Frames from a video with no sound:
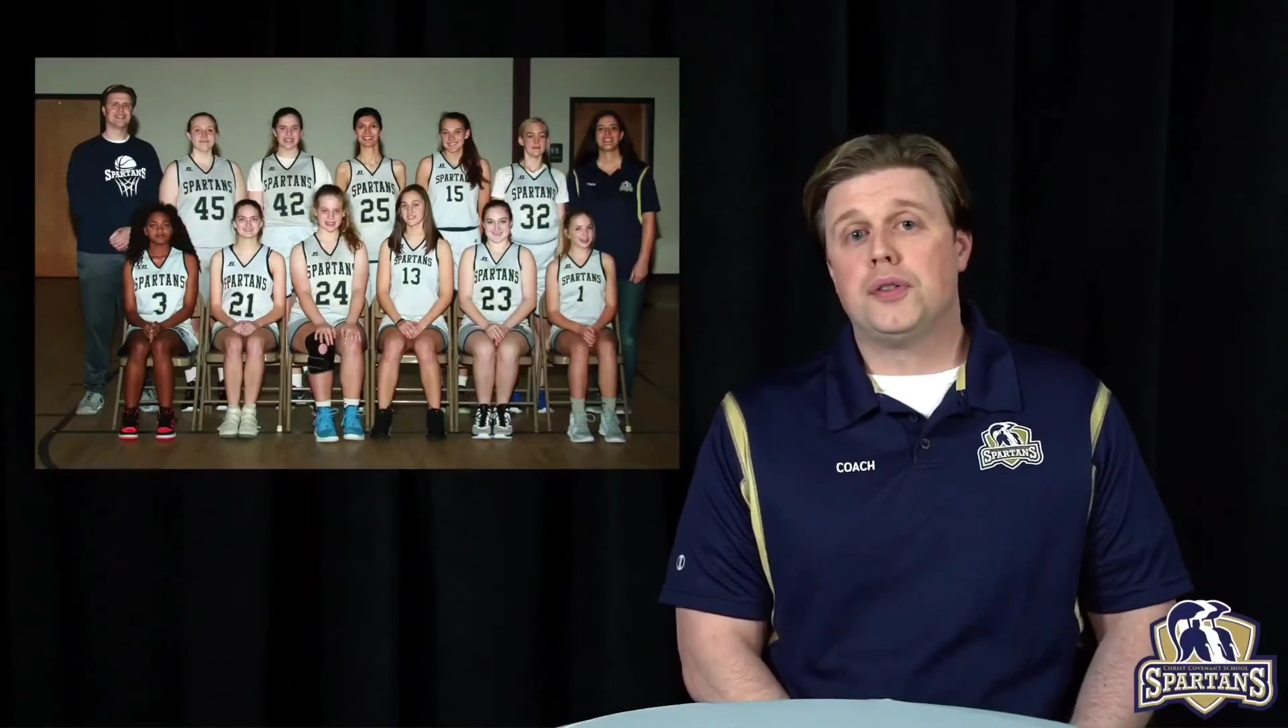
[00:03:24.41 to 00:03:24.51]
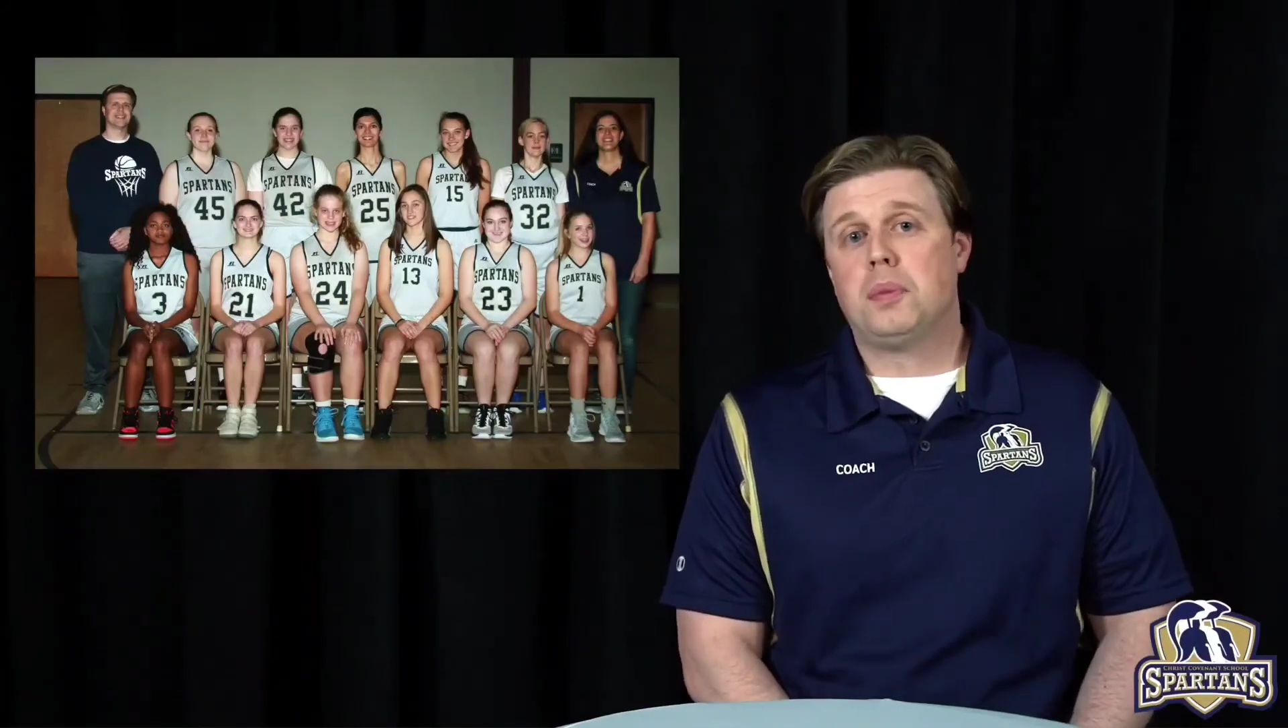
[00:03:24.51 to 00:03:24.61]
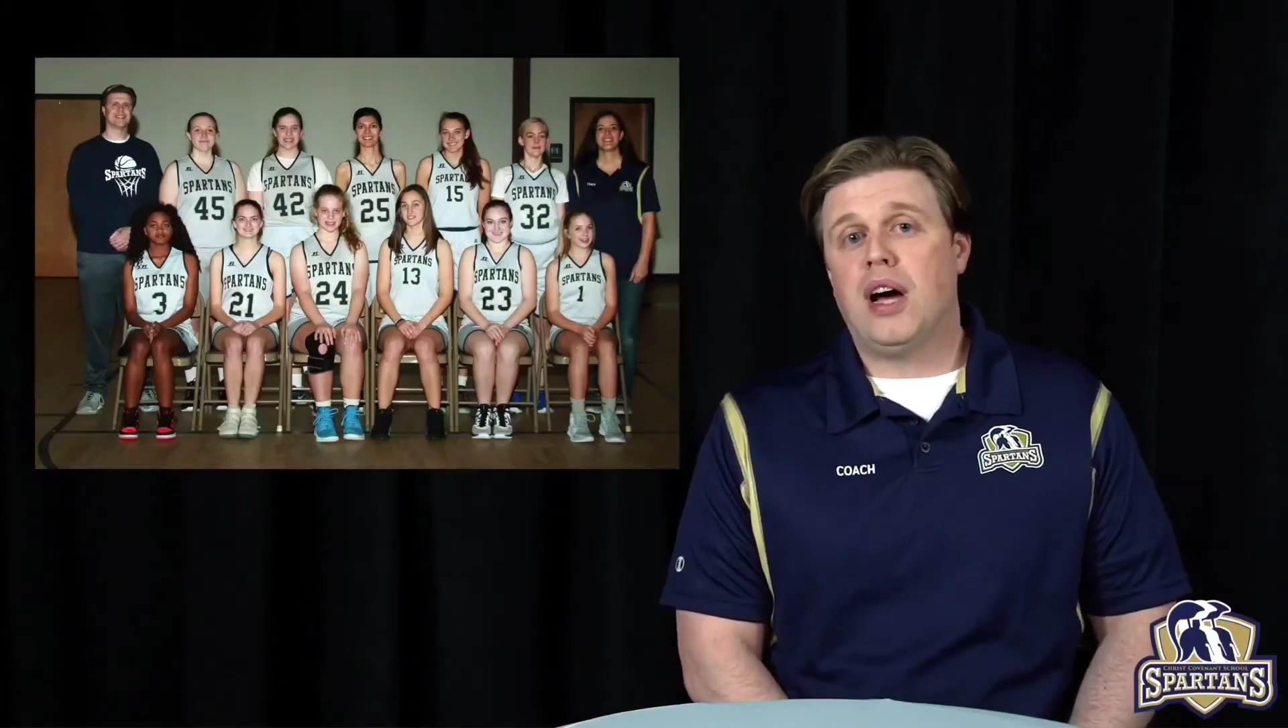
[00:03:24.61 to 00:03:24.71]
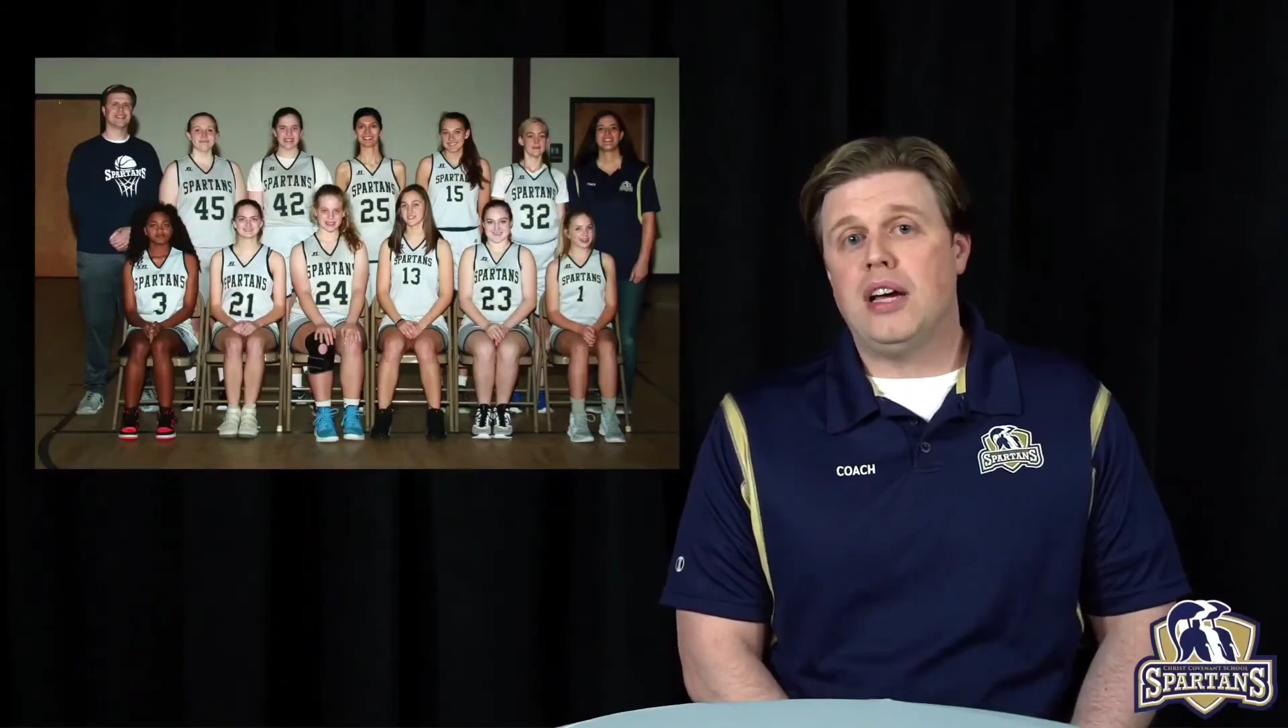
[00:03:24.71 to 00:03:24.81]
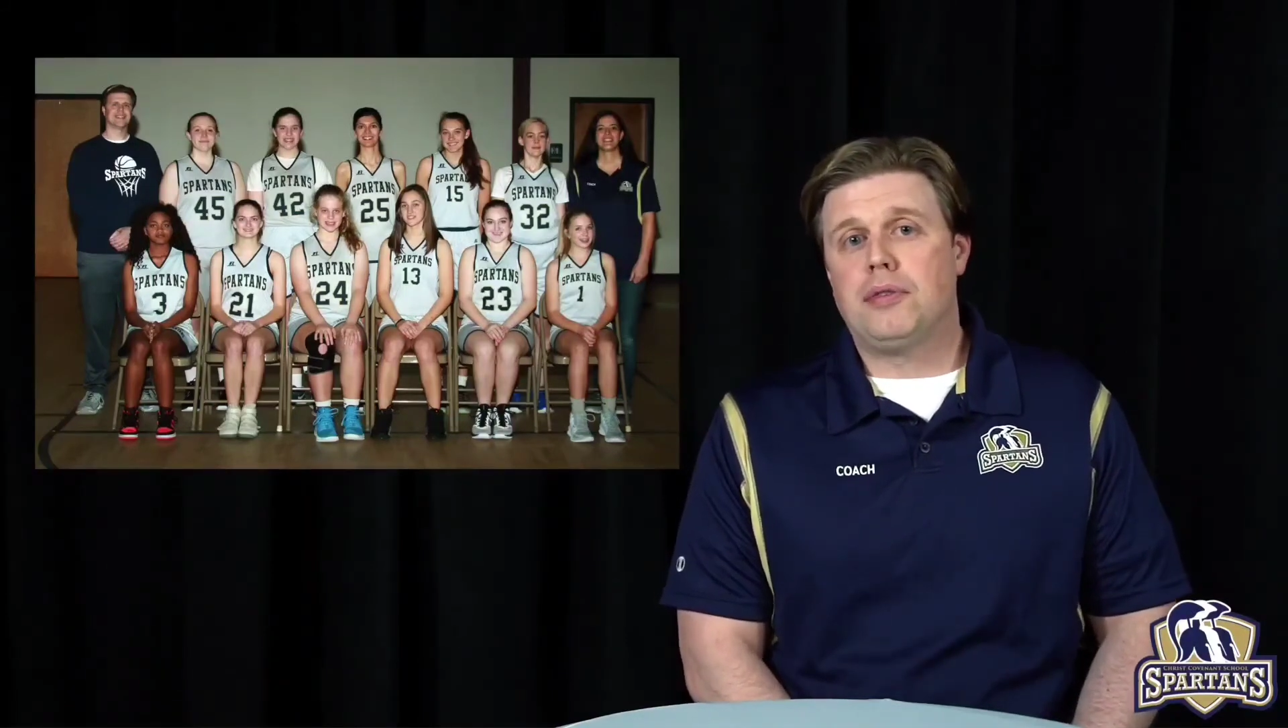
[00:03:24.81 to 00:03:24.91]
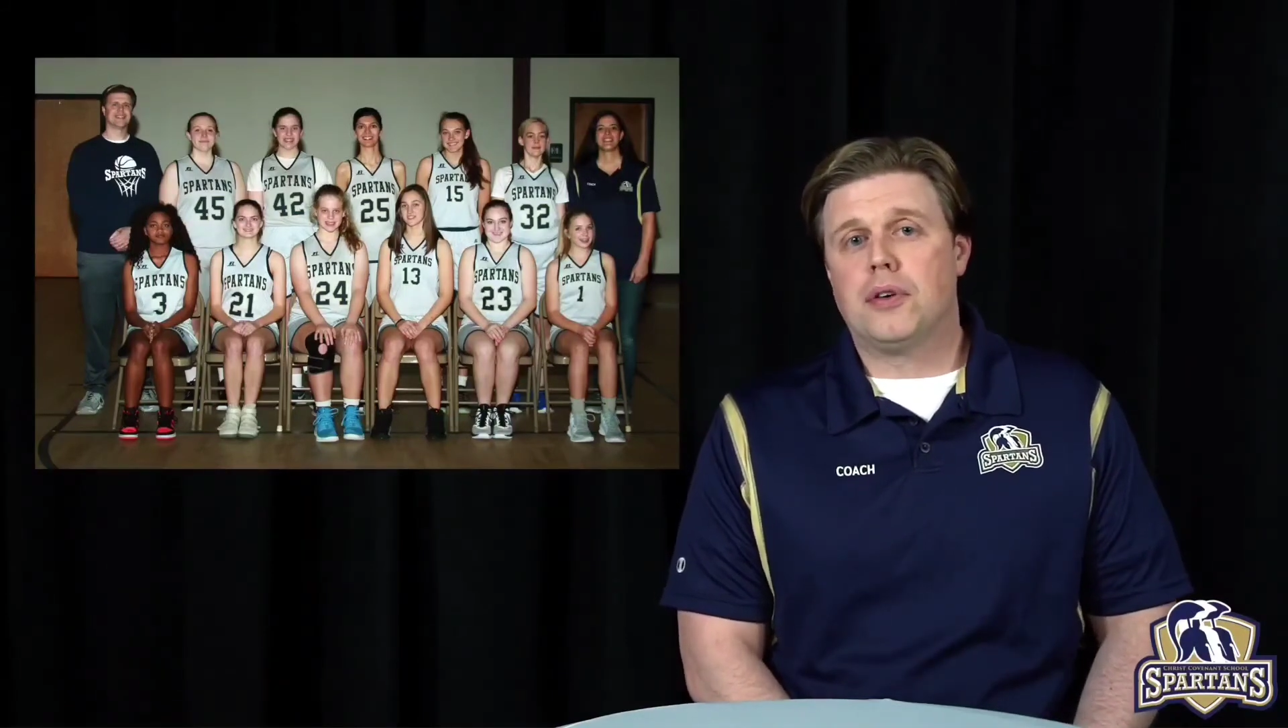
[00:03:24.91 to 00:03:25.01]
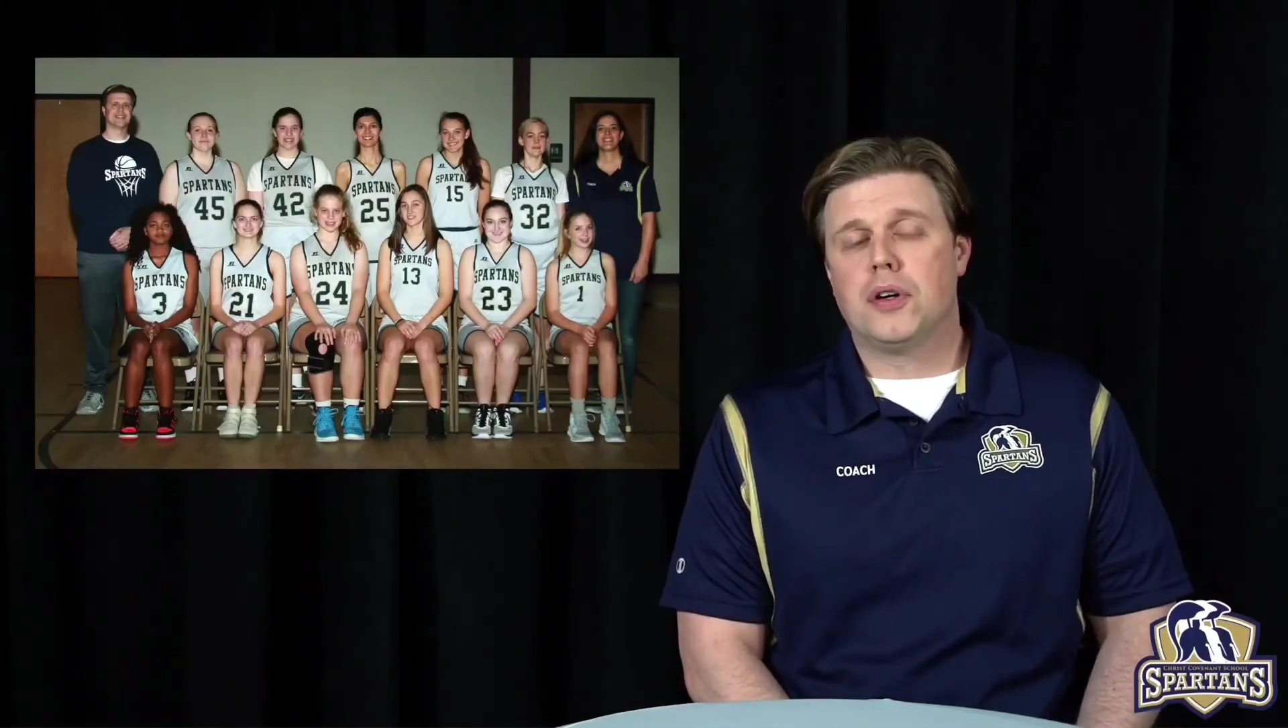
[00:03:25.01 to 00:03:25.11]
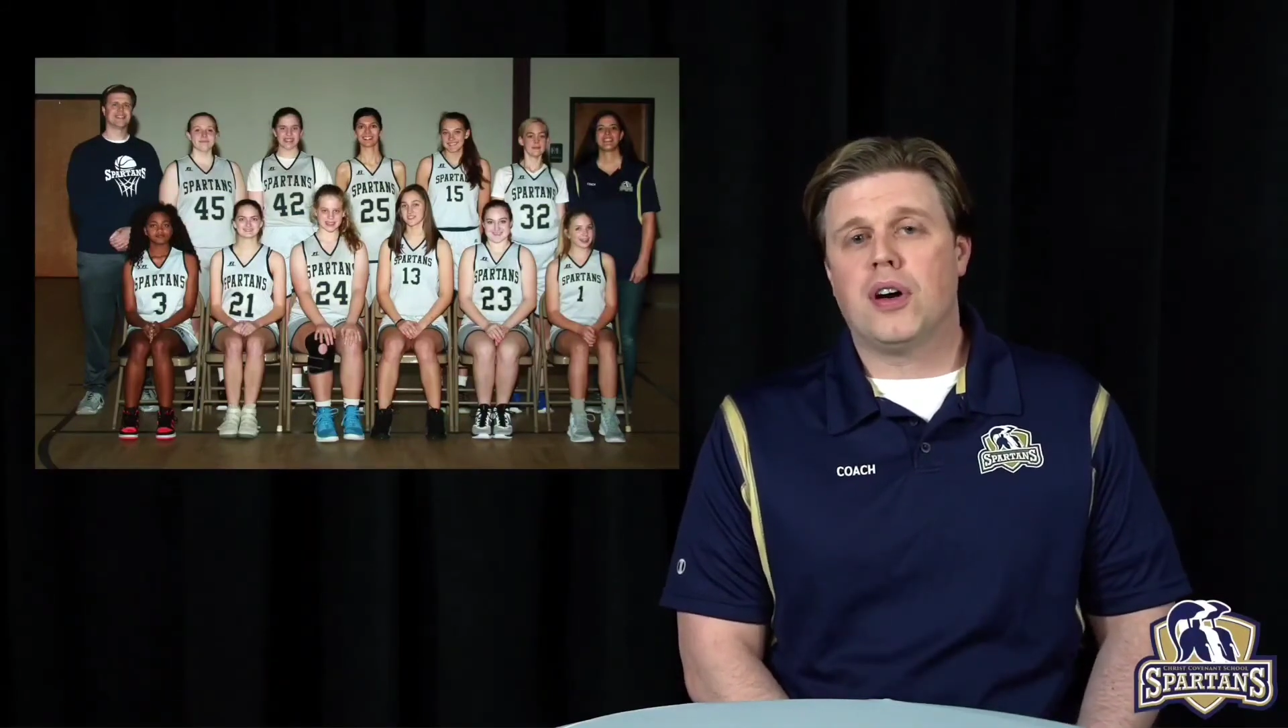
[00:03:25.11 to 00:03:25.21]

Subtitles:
is bright for